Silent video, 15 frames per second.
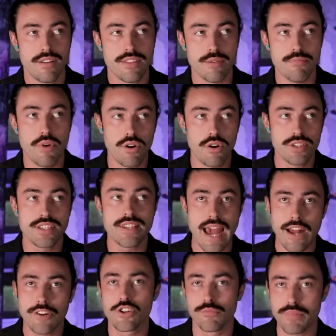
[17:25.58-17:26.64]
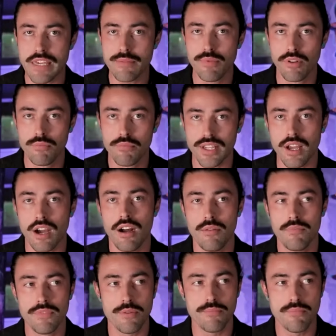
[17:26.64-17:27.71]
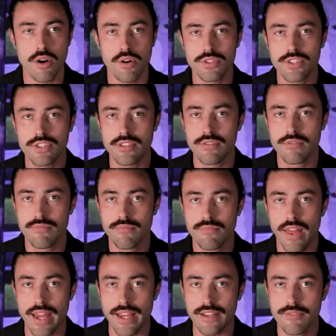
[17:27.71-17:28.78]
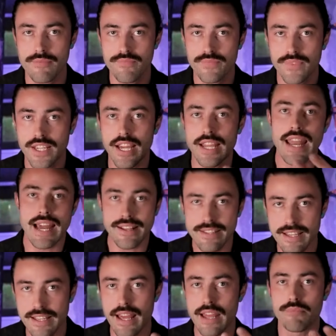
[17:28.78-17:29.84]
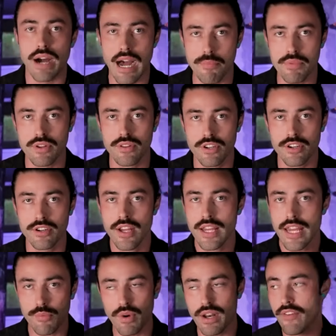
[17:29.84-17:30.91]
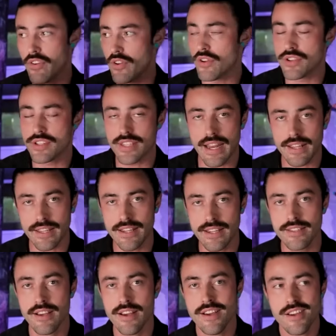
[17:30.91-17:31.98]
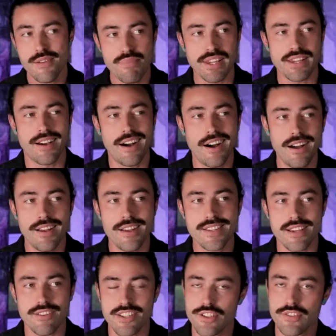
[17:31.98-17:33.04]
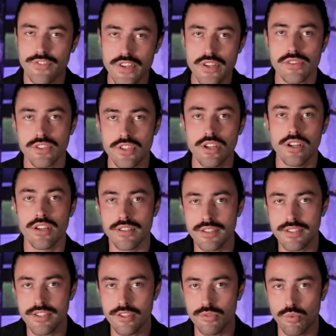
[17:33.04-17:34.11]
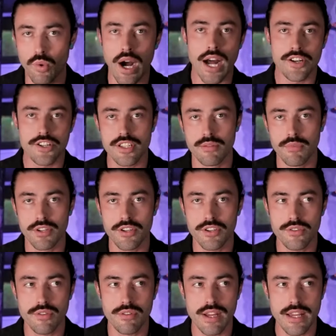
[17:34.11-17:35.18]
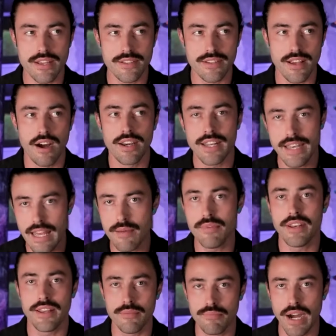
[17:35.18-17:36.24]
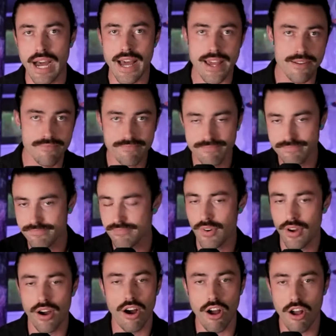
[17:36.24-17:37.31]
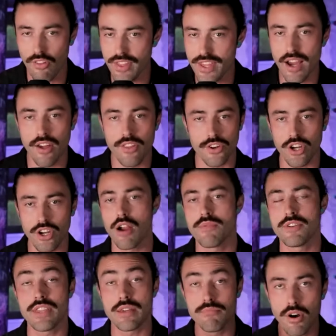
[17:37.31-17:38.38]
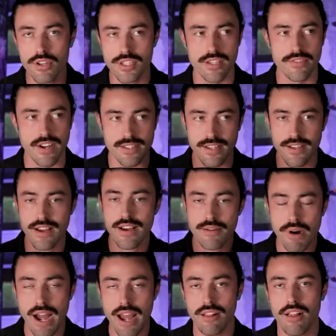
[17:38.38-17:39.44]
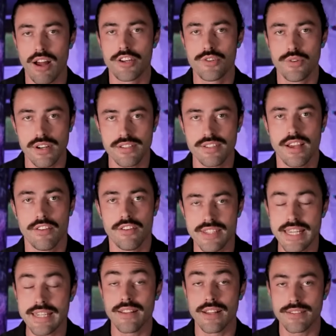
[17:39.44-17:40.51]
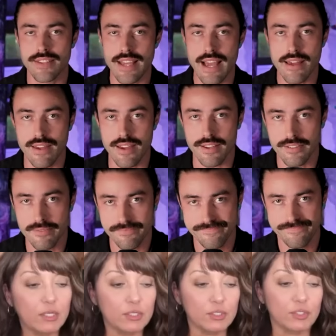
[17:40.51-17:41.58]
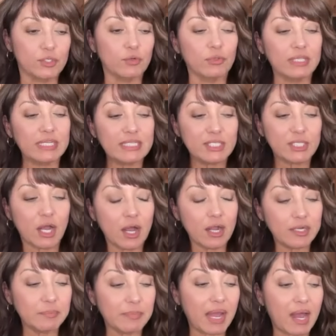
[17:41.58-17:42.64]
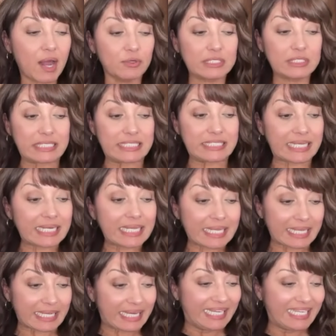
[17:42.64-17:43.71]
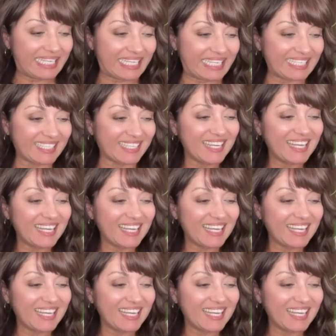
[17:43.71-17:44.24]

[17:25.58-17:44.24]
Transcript: the most natural people become the most like connected and popular in whatever their setting is because it just feels good to watch someone who is uninhibited by all the other garbage that most of us pile onto ourselves needlessly, I think. So let's talk about Diddy.